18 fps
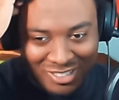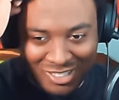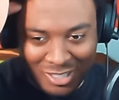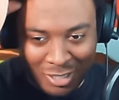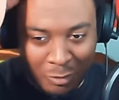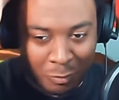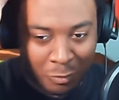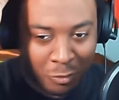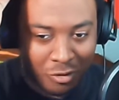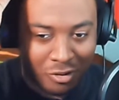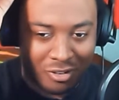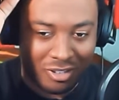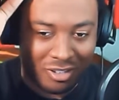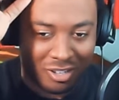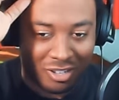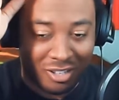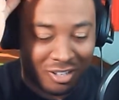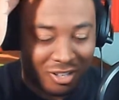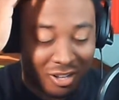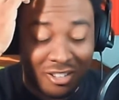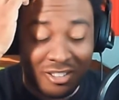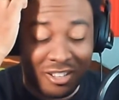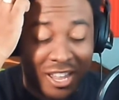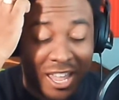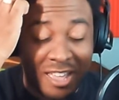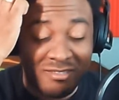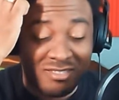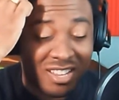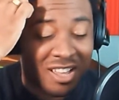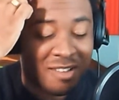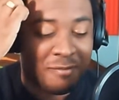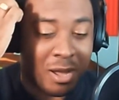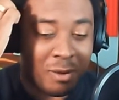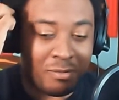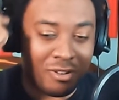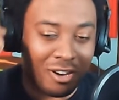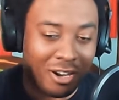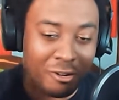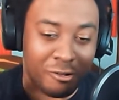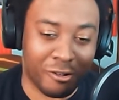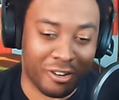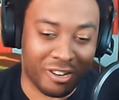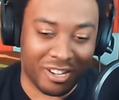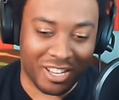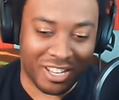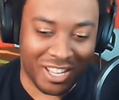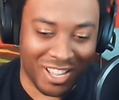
Just like more other games have my priority.